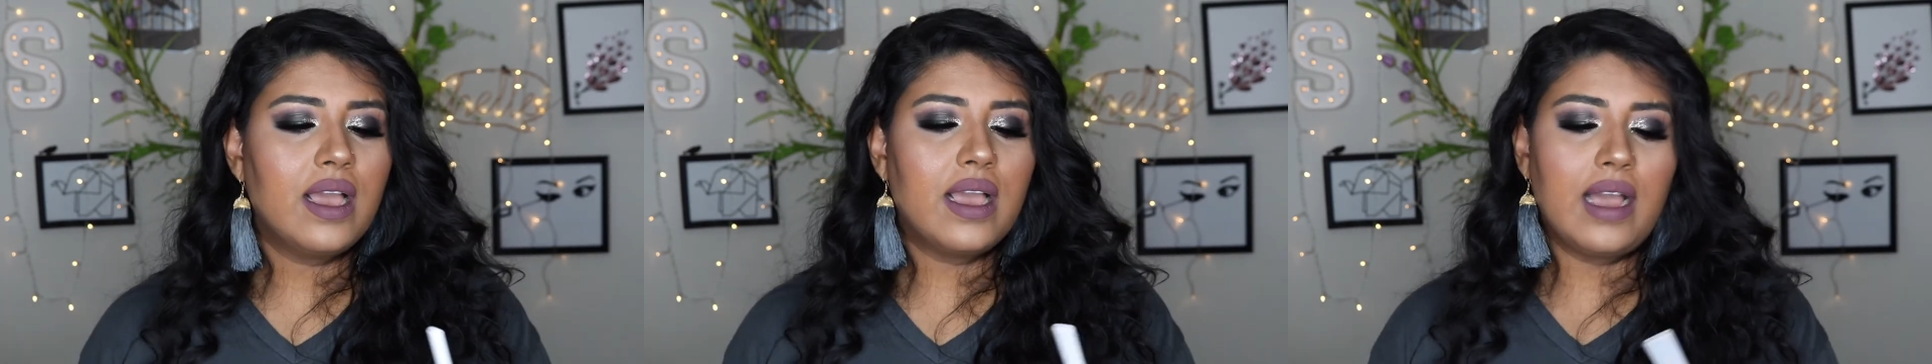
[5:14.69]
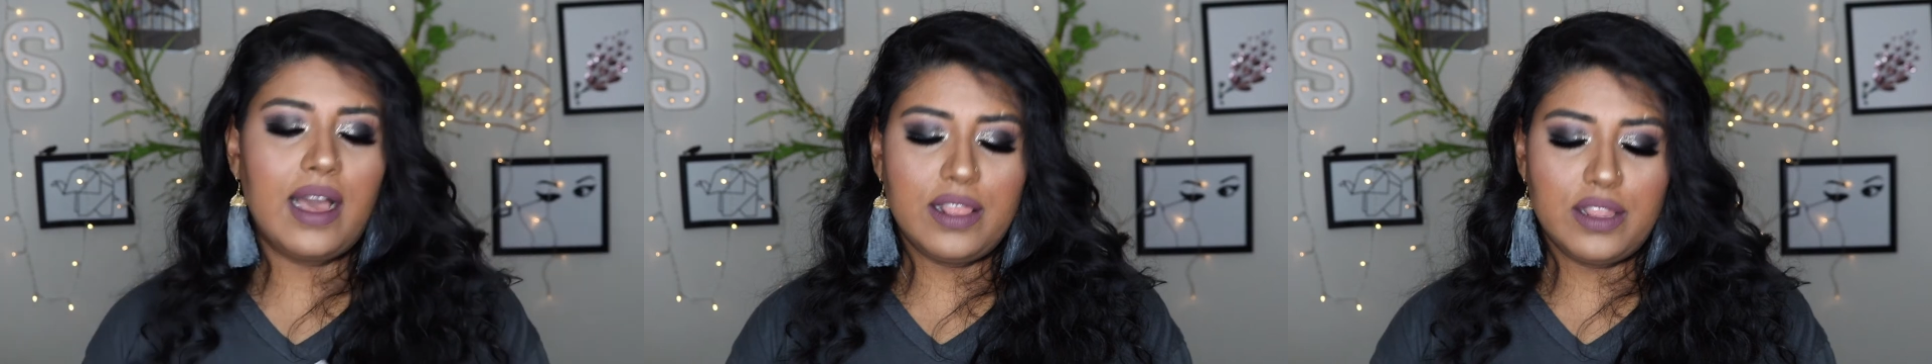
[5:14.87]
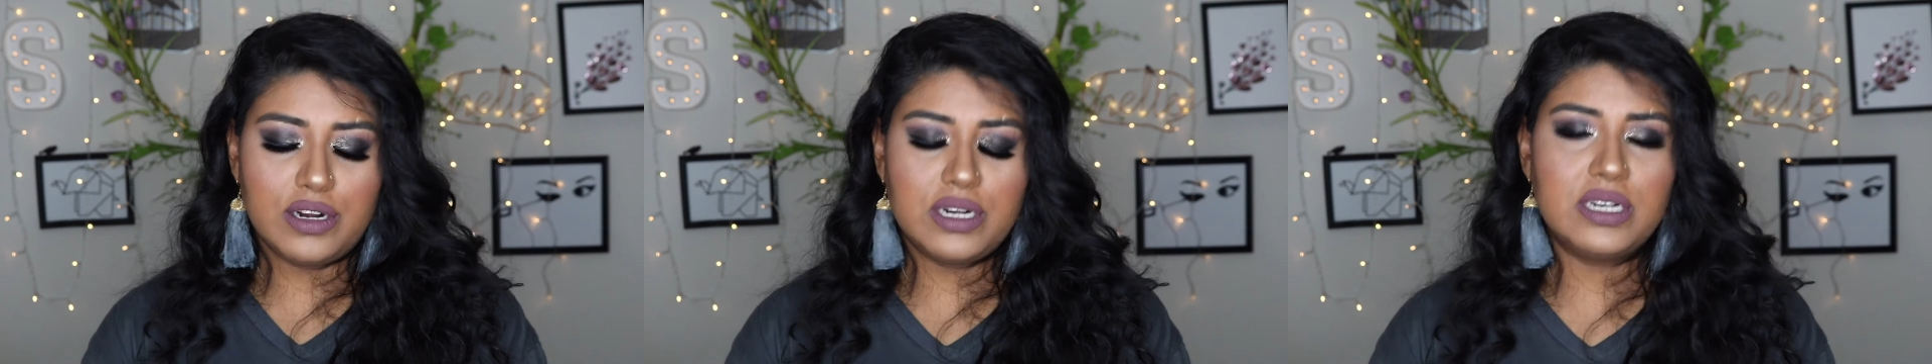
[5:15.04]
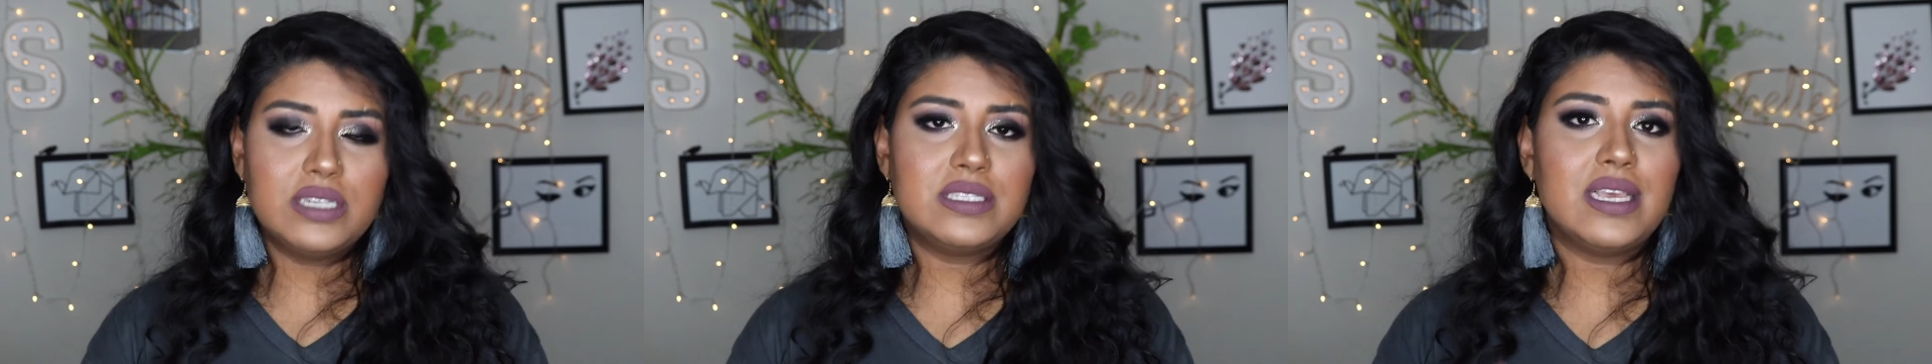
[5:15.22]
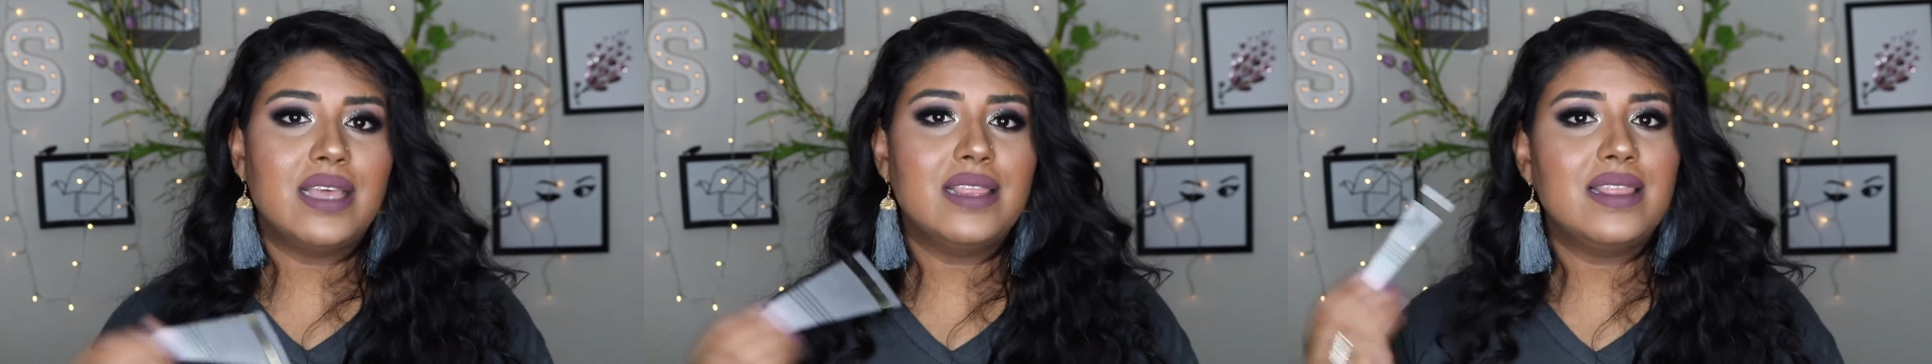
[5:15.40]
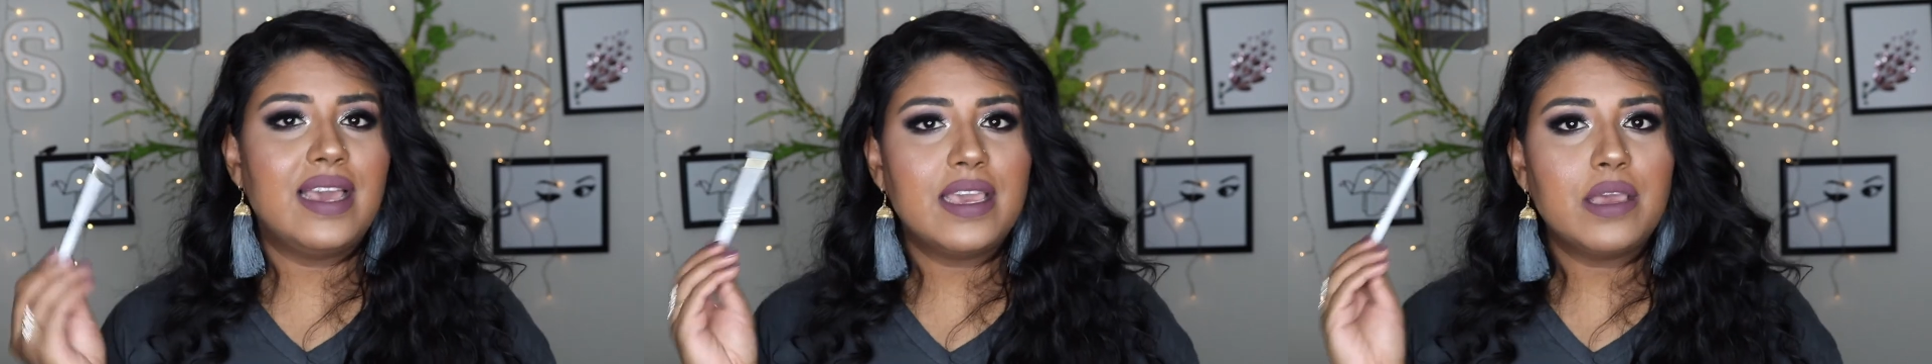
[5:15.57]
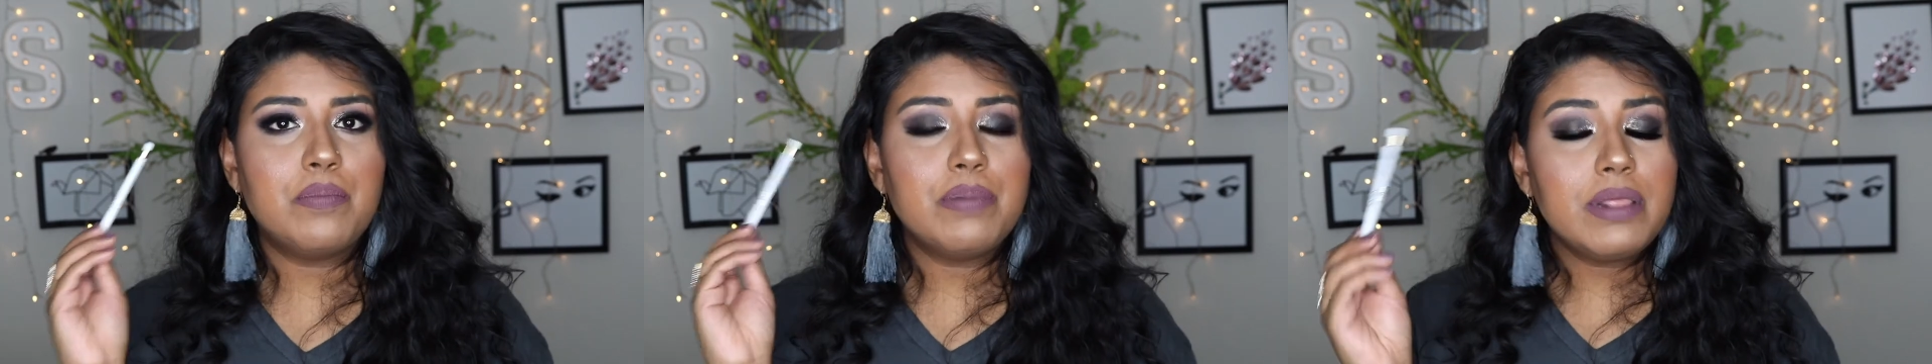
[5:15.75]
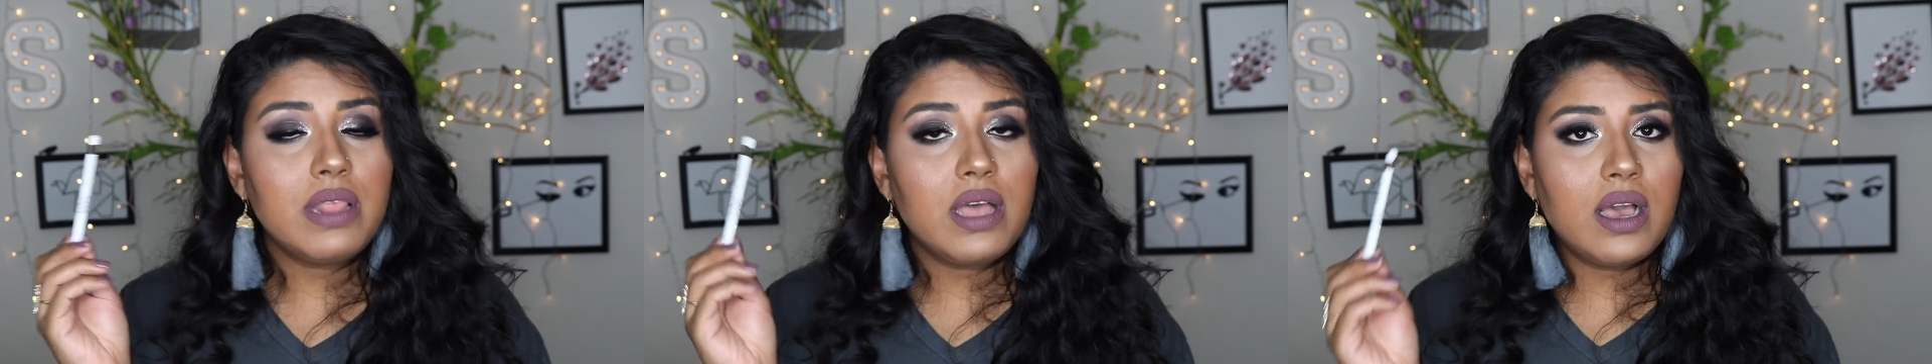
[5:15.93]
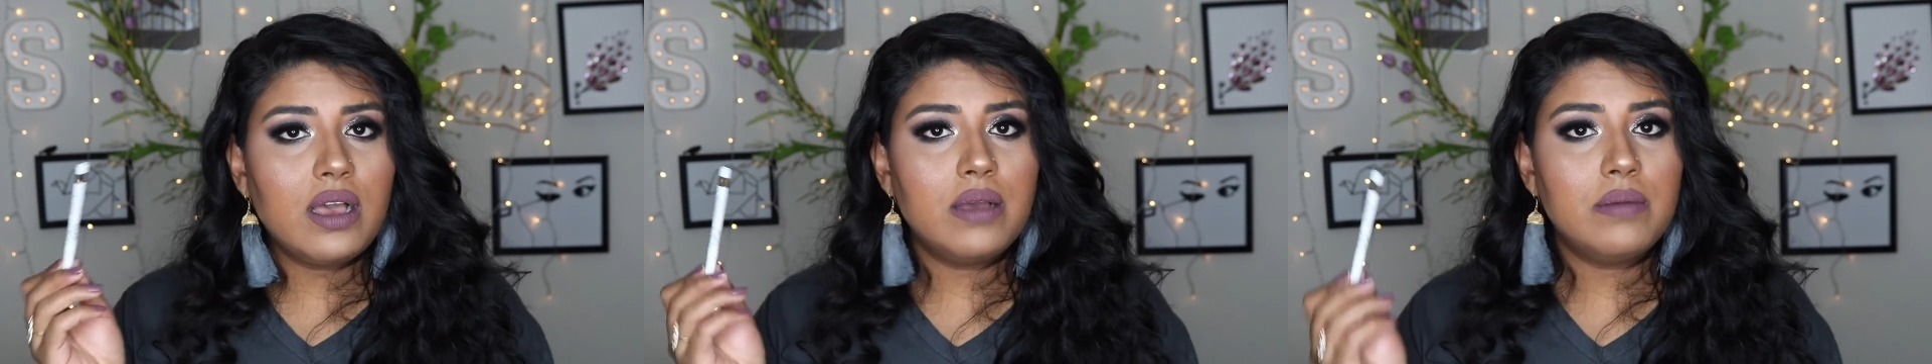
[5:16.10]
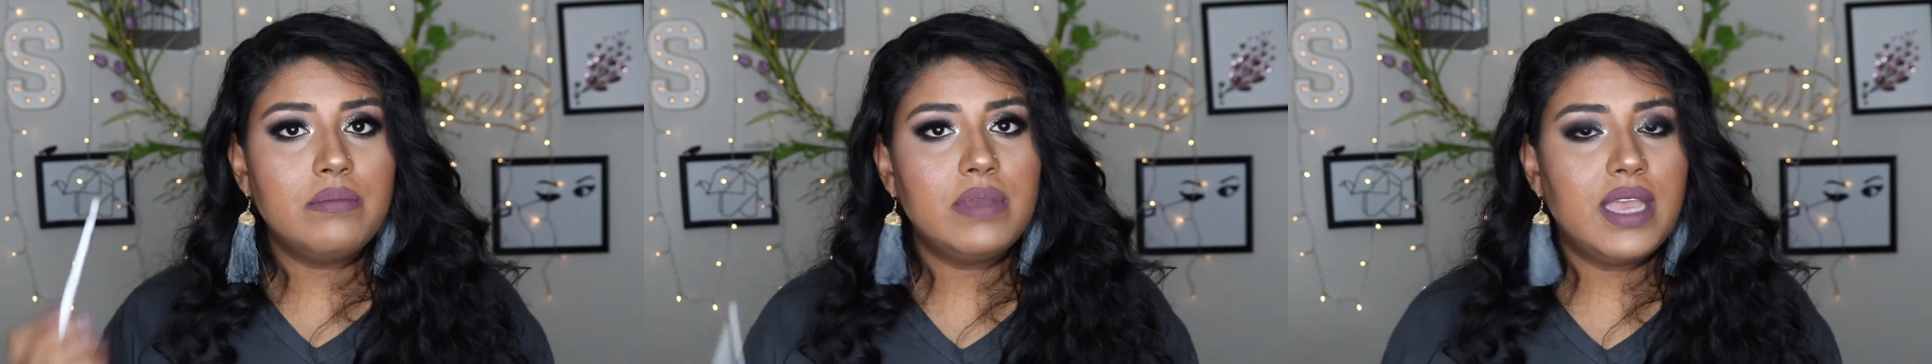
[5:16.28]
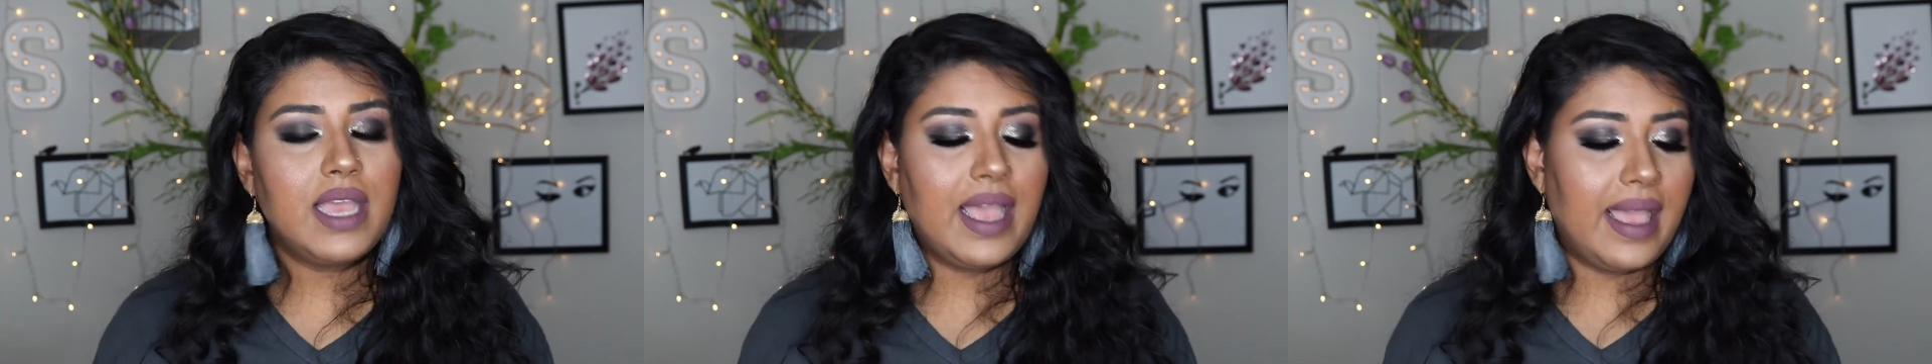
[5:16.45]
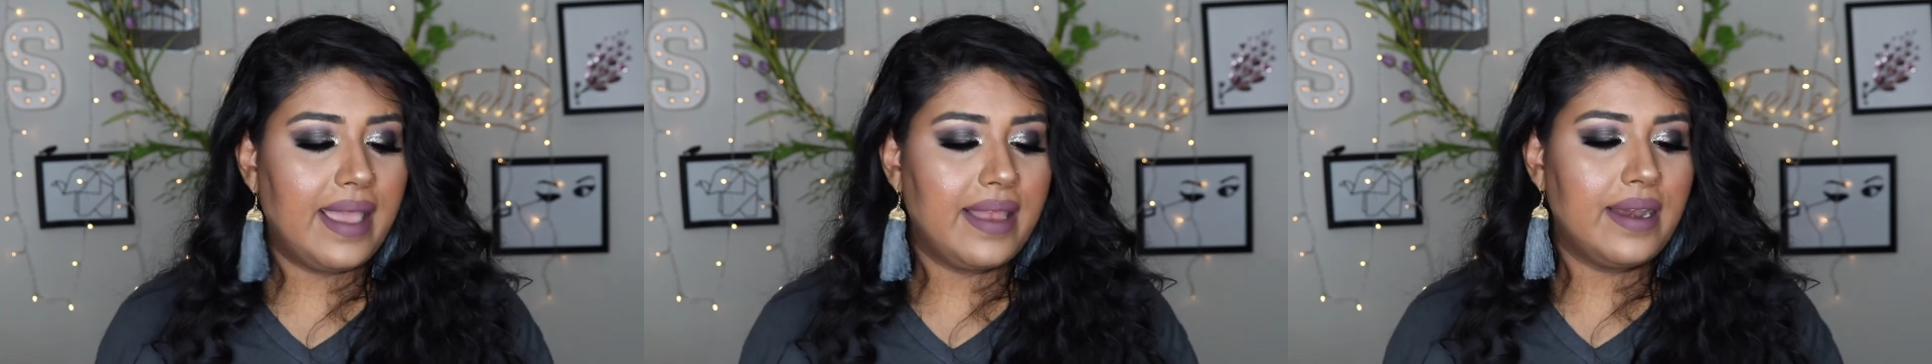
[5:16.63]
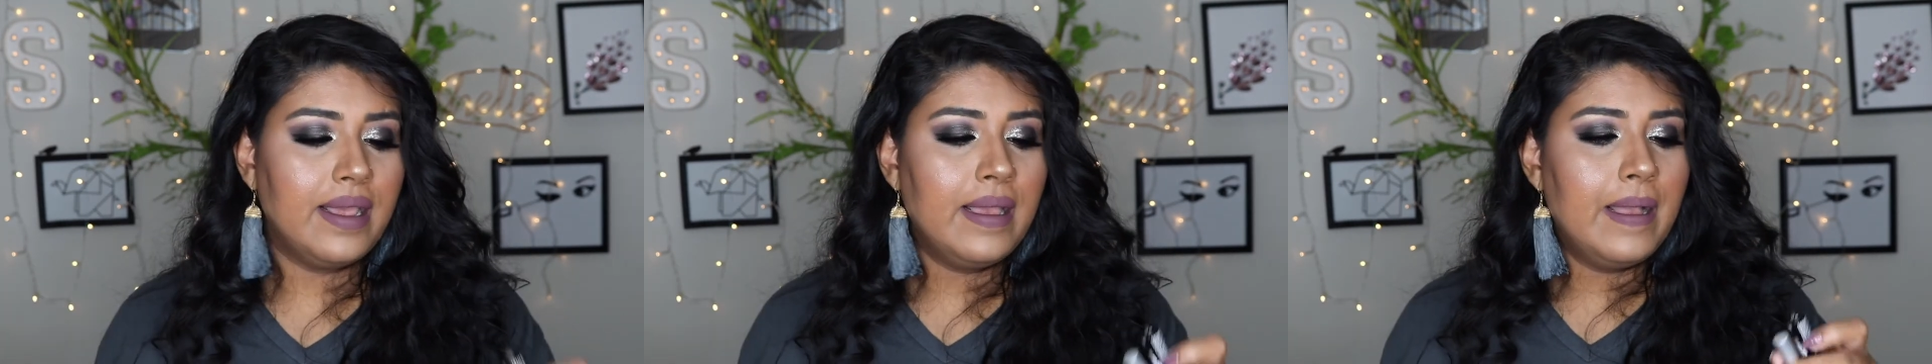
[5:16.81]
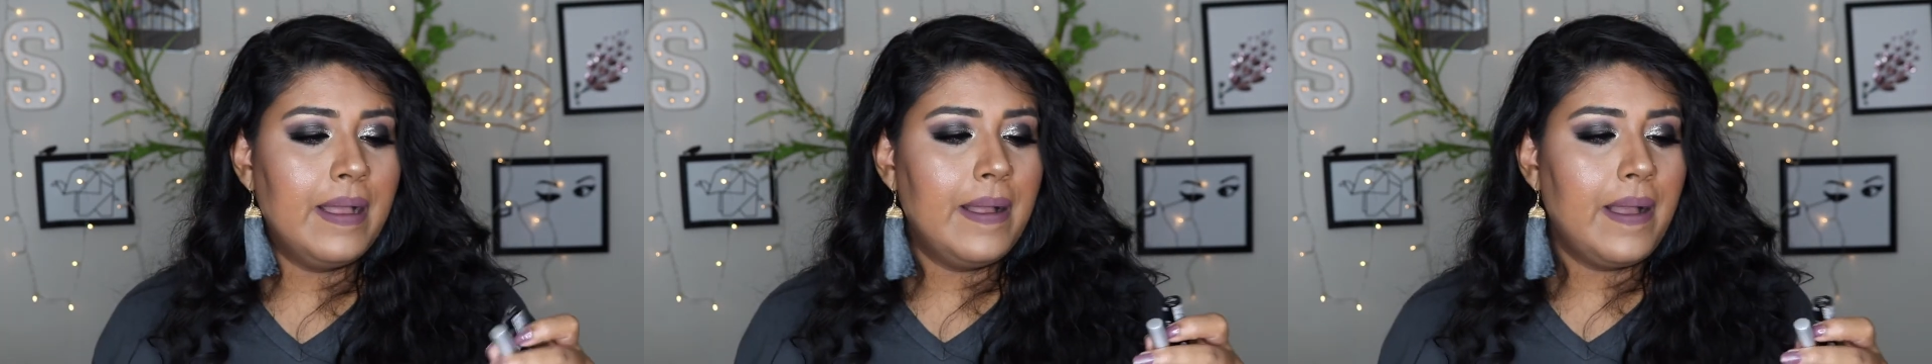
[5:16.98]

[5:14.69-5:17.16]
colors like plum and